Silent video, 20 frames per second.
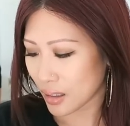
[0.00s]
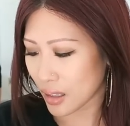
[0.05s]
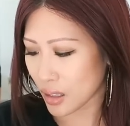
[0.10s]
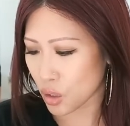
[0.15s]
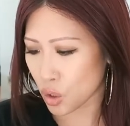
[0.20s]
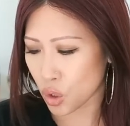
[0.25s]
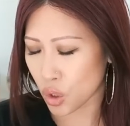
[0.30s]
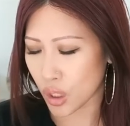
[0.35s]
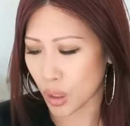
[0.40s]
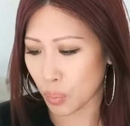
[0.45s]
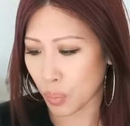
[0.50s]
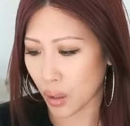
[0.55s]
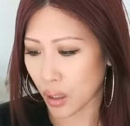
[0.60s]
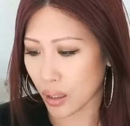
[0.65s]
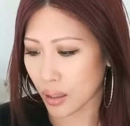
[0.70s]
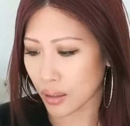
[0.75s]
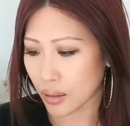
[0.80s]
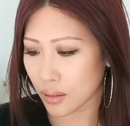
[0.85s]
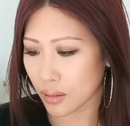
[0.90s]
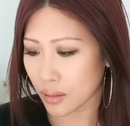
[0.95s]
is
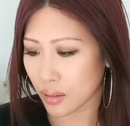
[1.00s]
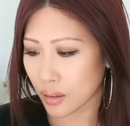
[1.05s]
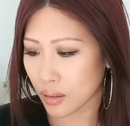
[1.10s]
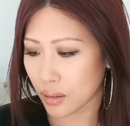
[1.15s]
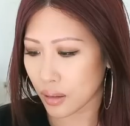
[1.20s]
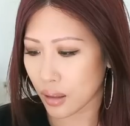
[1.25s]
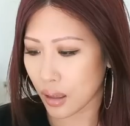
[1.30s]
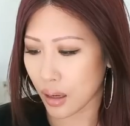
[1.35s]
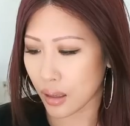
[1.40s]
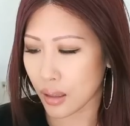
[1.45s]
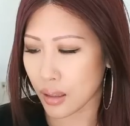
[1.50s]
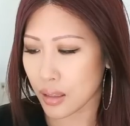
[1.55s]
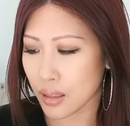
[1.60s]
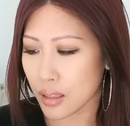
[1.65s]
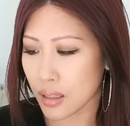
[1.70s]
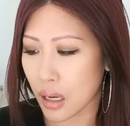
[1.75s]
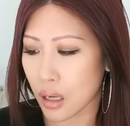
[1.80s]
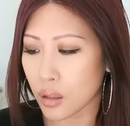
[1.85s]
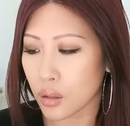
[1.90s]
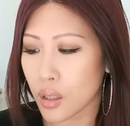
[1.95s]
cheaper, and it's
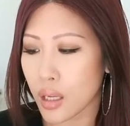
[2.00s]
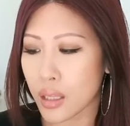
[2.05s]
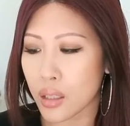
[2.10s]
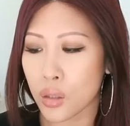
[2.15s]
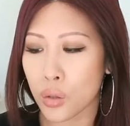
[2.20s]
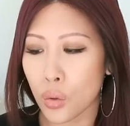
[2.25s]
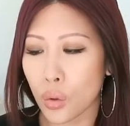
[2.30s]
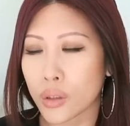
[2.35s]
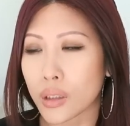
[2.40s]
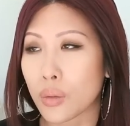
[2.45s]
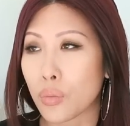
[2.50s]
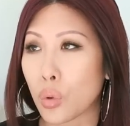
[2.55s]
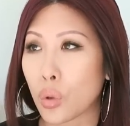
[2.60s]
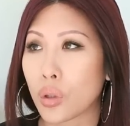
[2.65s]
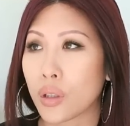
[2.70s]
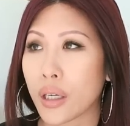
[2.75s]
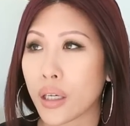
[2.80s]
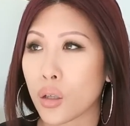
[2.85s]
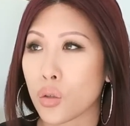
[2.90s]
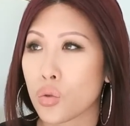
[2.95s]
sell it's sold at more
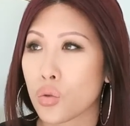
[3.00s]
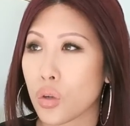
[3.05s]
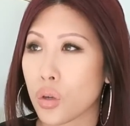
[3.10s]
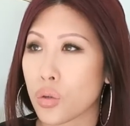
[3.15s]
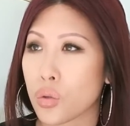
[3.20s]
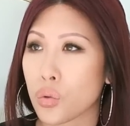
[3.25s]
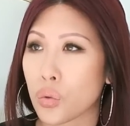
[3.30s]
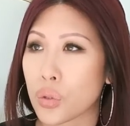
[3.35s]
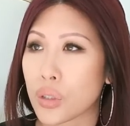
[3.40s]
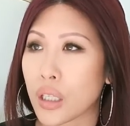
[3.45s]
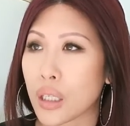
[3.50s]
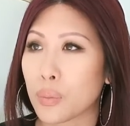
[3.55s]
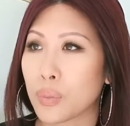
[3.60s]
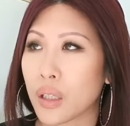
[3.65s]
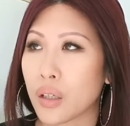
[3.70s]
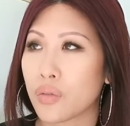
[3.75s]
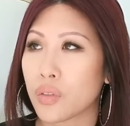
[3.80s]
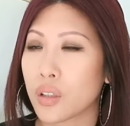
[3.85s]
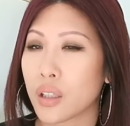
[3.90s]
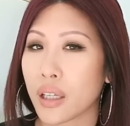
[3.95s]
like a drugstore type level.